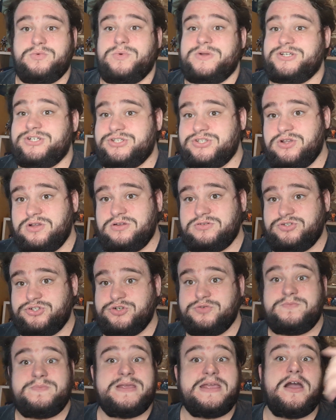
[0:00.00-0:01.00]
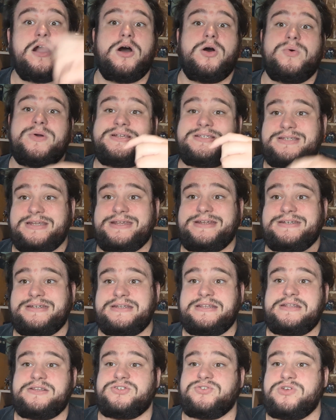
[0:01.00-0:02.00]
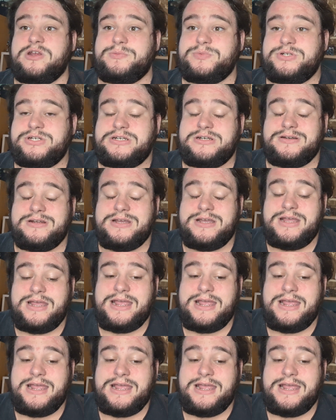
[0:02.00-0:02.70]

which is should be always linked in the description,